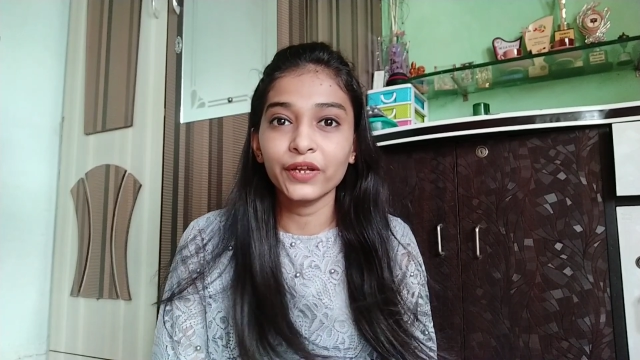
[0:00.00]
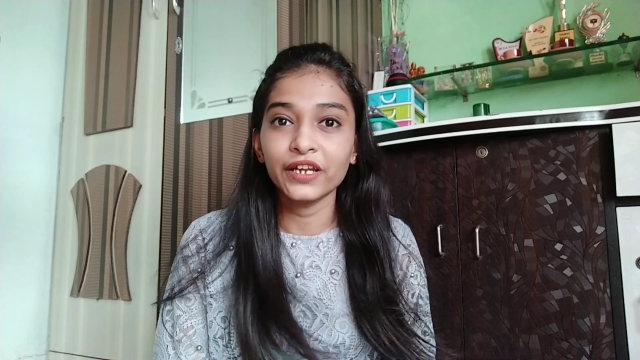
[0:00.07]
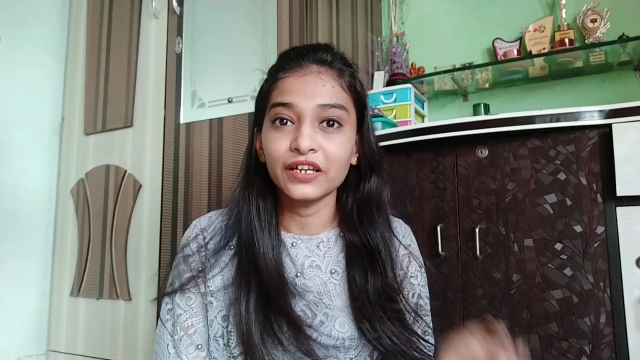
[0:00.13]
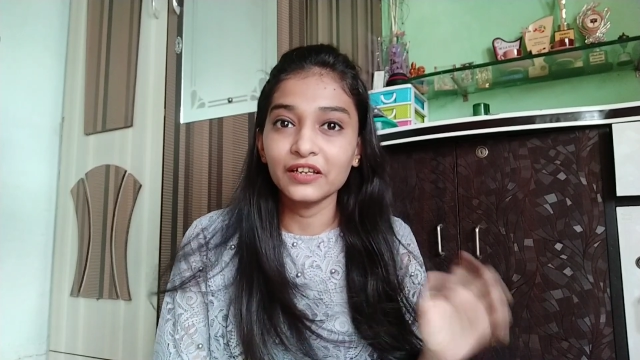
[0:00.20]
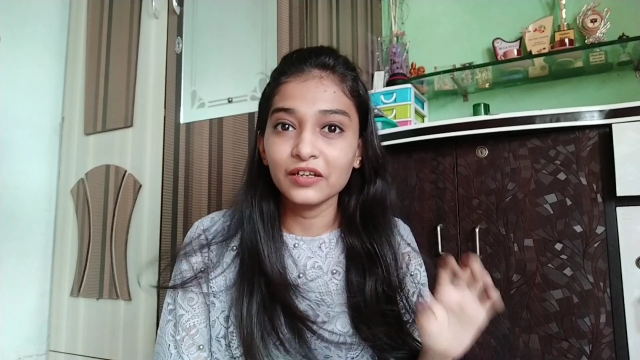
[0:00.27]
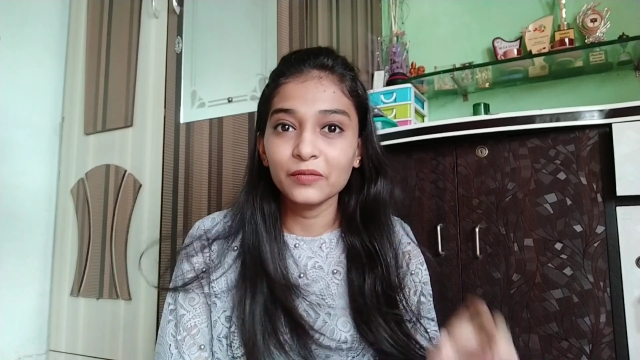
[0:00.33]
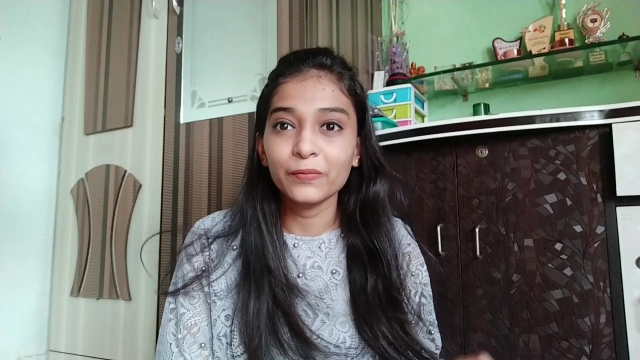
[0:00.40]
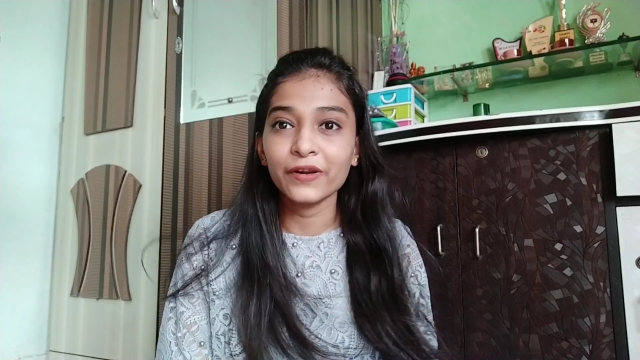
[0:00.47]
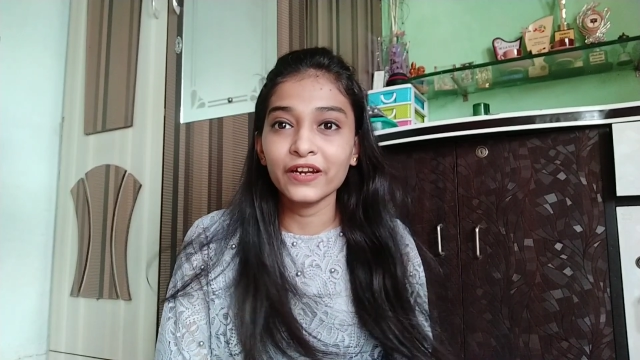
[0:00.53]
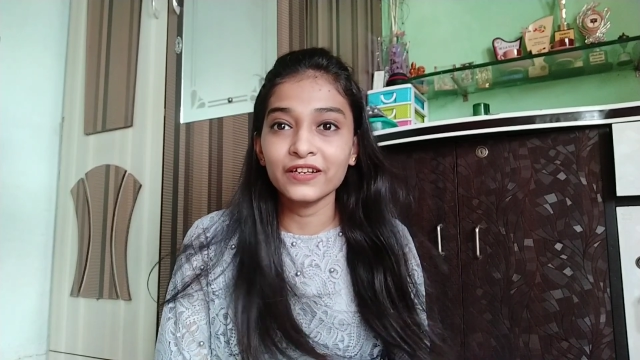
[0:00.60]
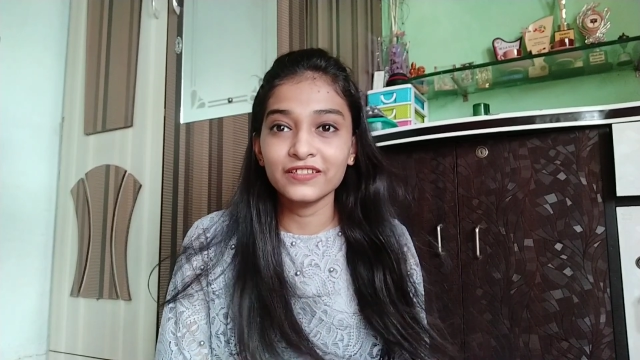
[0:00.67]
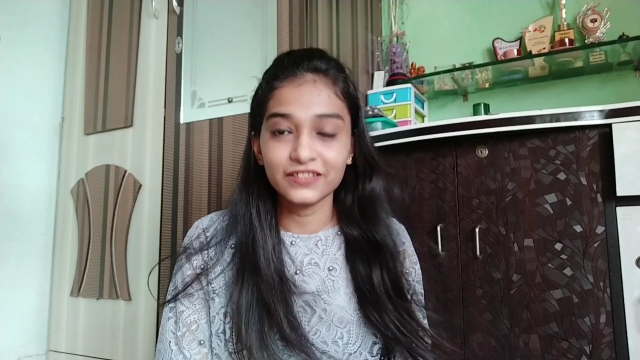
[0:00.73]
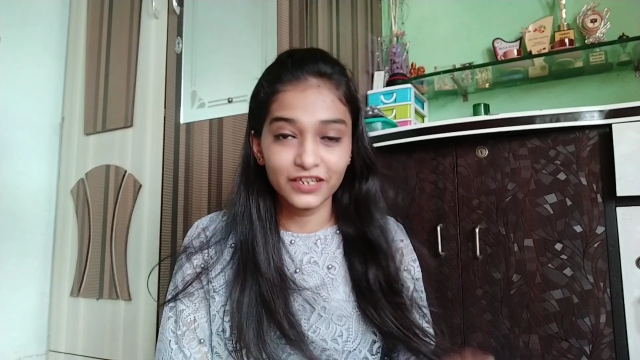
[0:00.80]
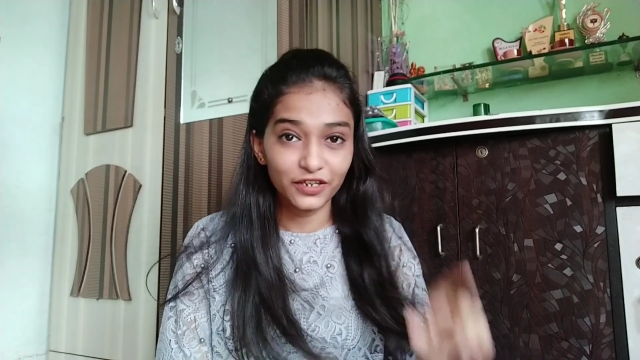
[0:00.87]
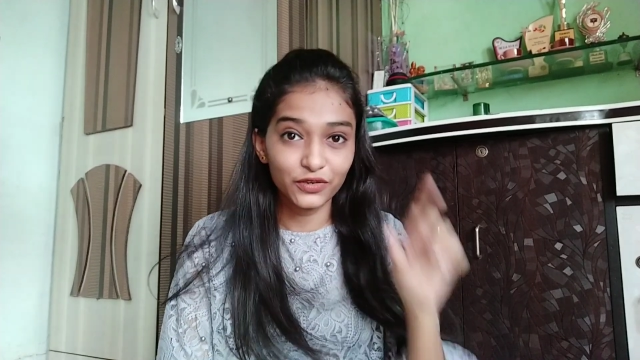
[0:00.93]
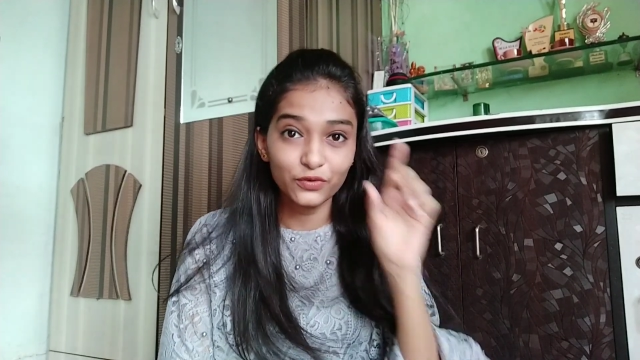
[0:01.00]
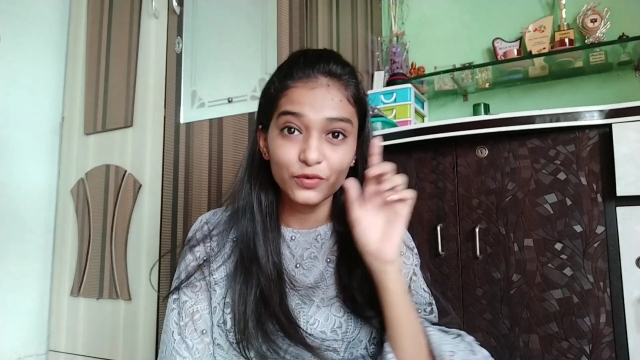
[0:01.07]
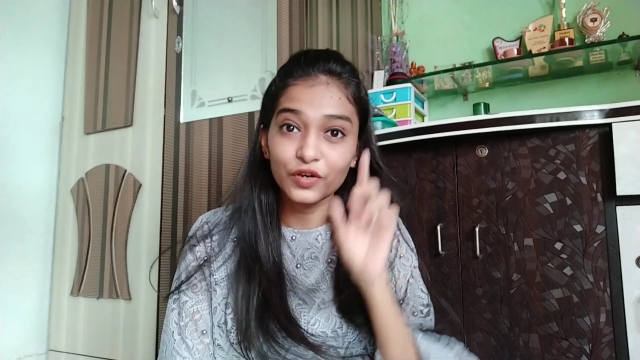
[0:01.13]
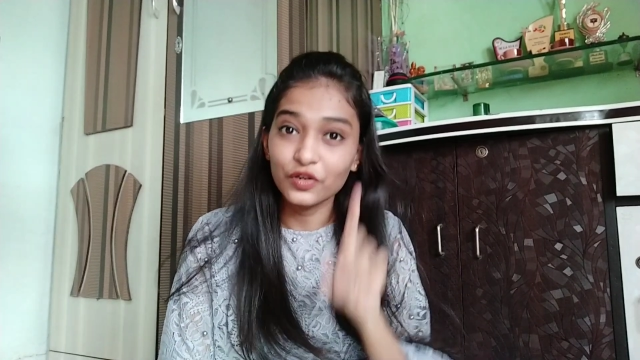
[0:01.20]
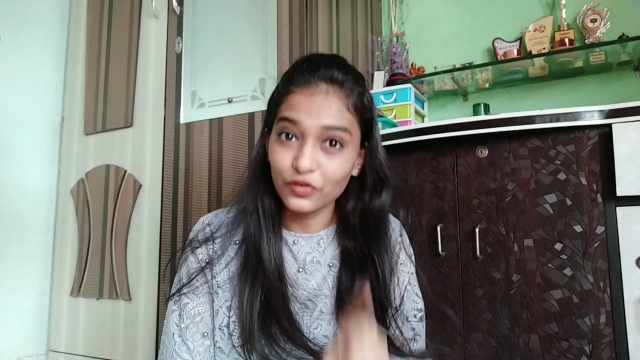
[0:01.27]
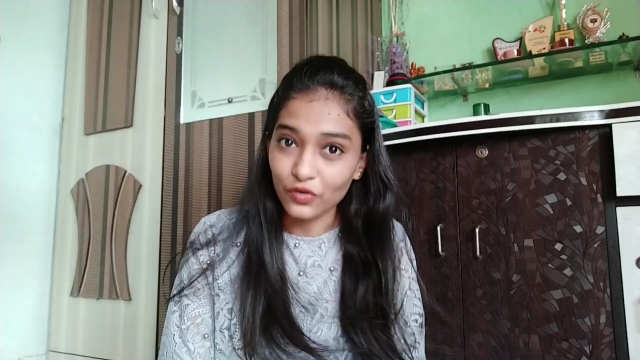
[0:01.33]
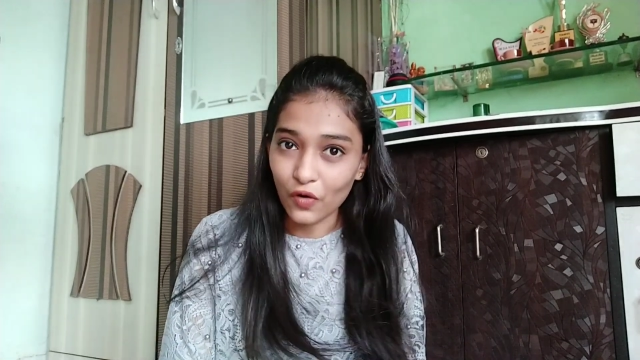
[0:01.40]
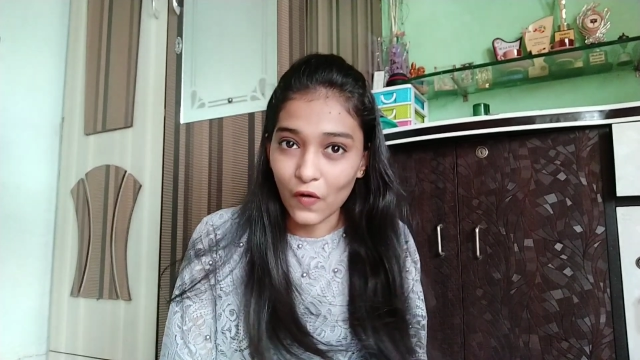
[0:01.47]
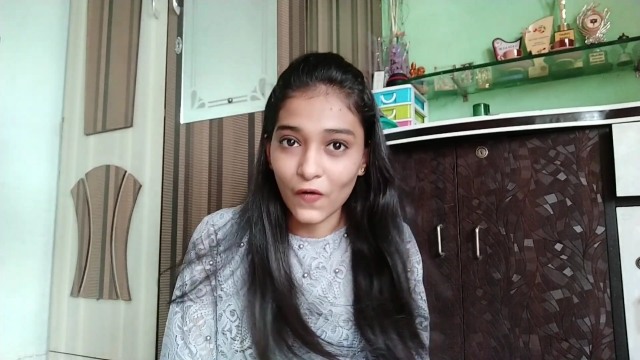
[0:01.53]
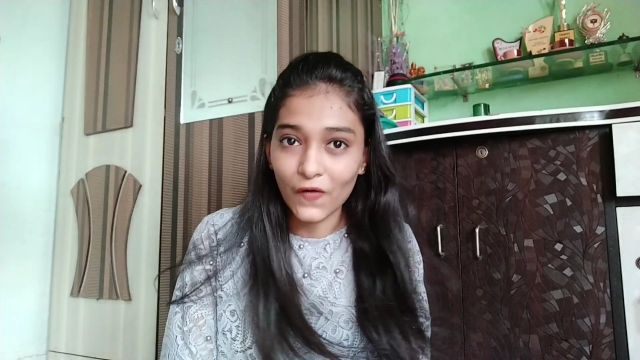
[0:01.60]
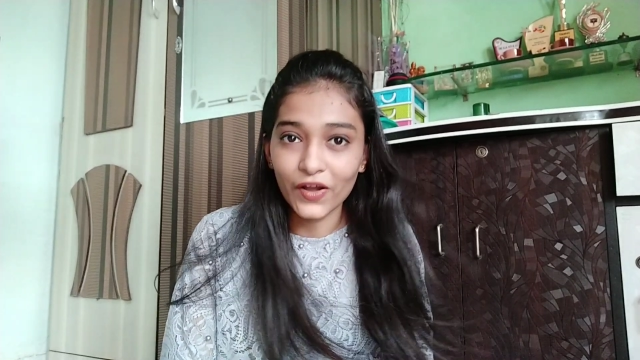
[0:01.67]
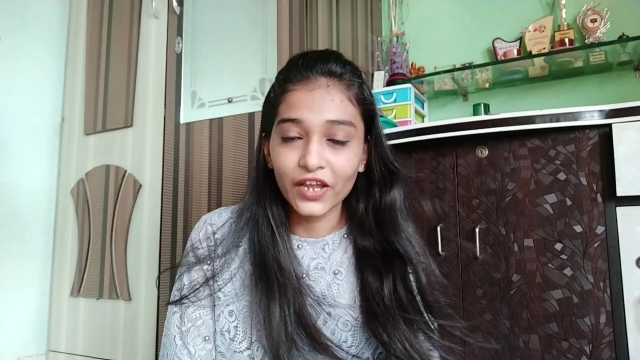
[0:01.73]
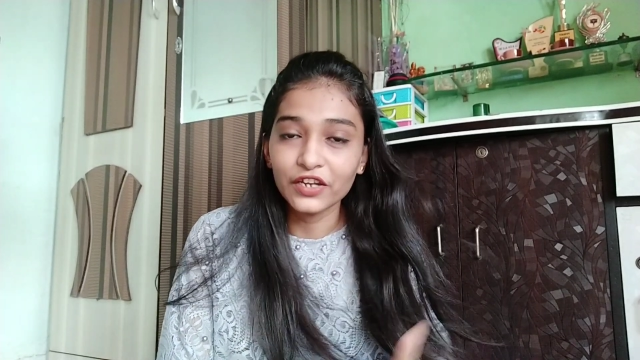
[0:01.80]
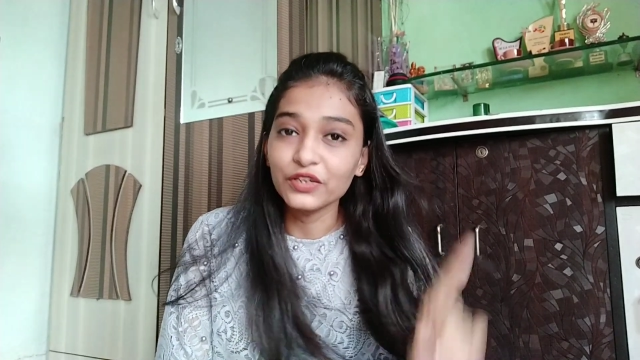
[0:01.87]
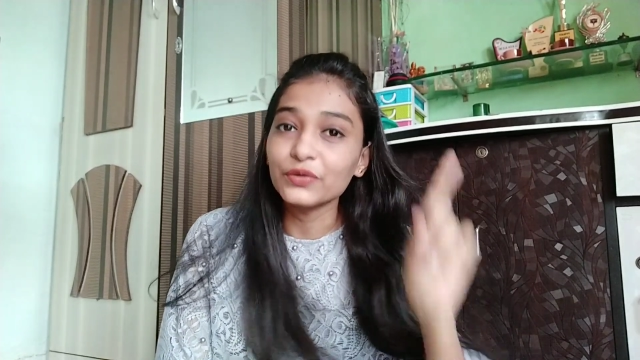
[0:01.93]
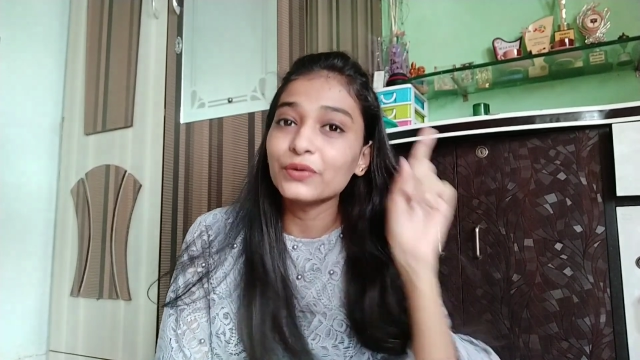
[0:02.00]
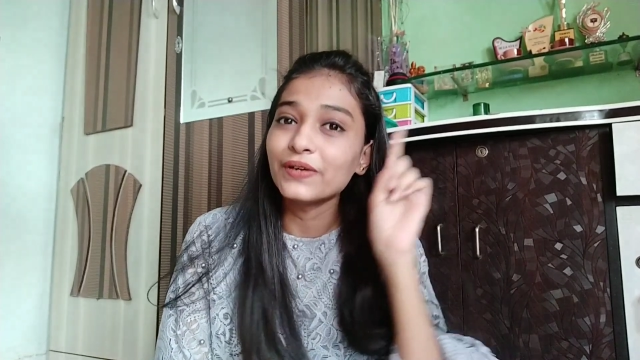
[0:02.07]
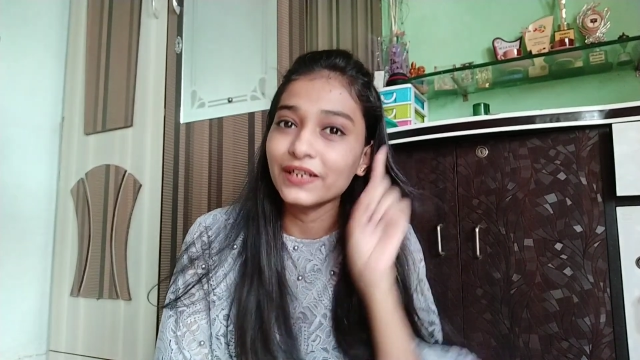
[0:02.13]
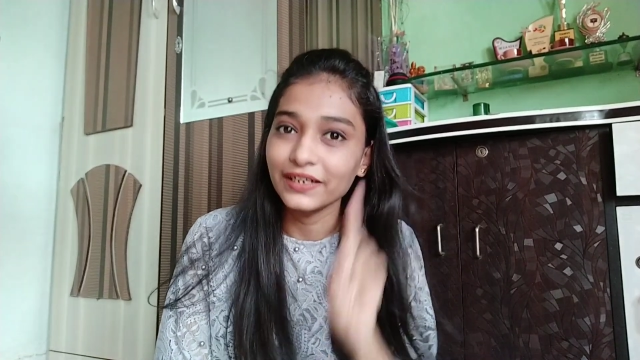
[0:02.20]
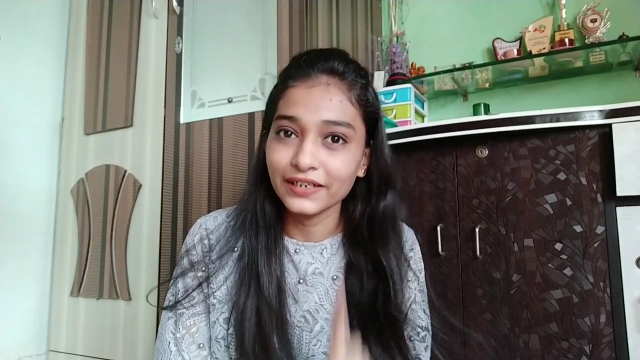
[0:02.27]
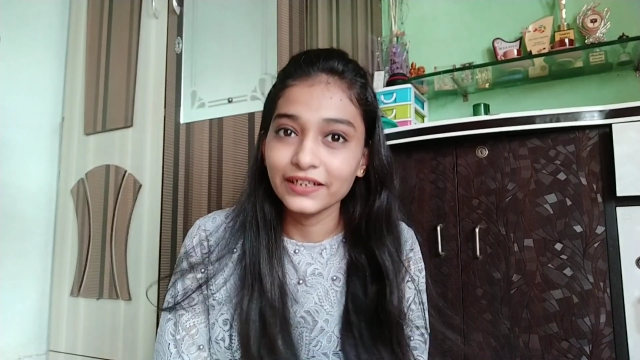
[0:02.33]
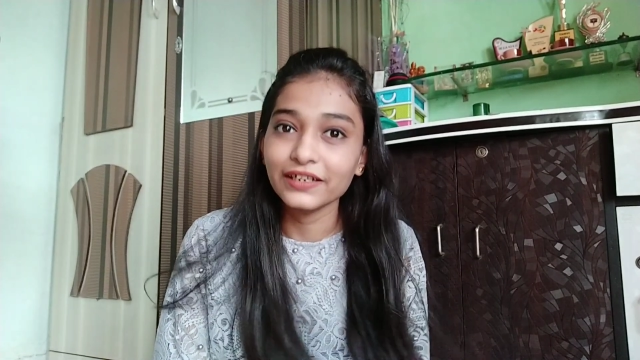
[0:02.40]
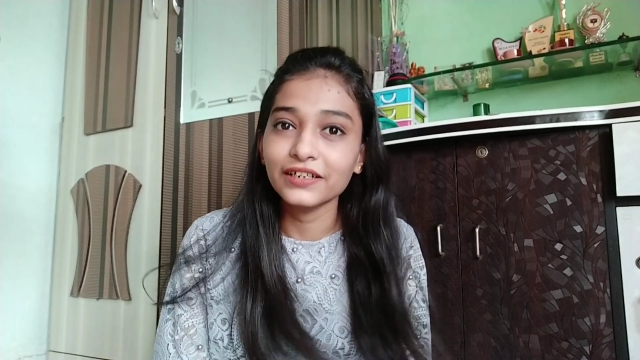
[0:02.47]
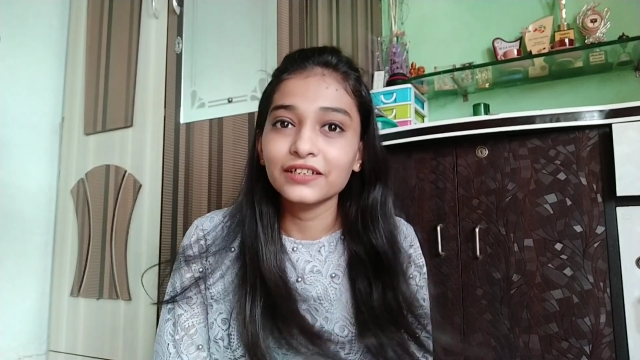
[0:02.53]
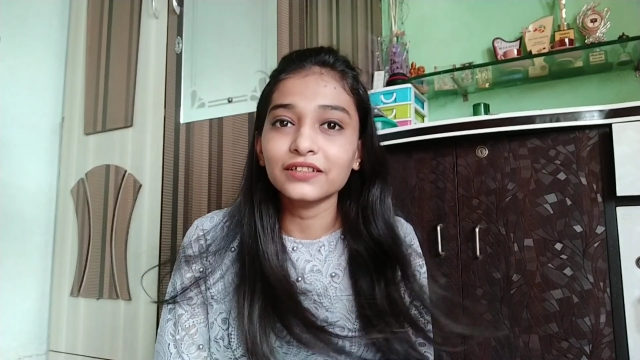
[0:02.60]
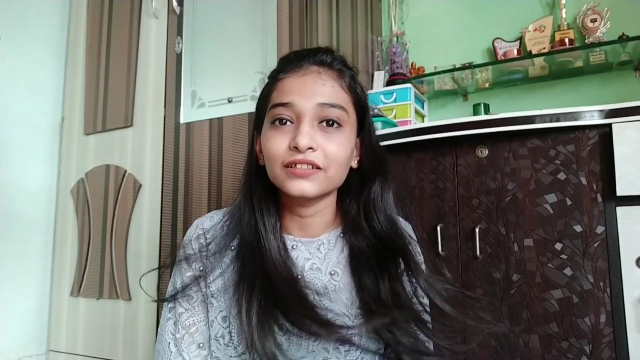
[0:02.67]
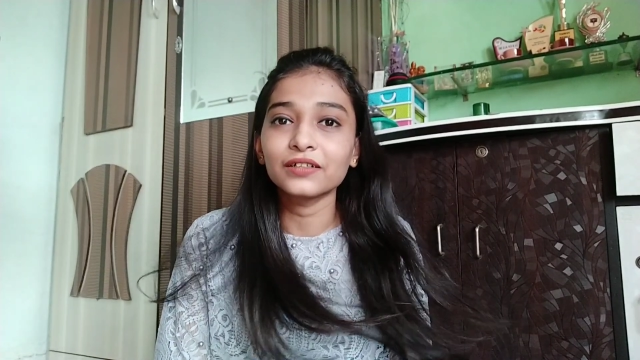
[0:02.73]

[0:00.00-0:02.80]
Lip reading: interprets that you were wrong and you did it,